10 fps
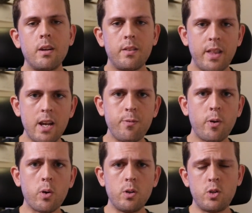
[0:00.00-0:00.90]
they
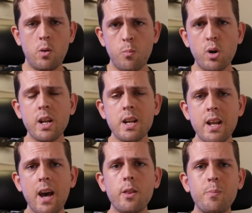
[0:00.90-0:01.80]
focus on bringing
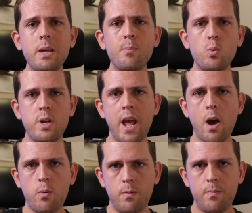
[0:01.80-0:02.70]
other people down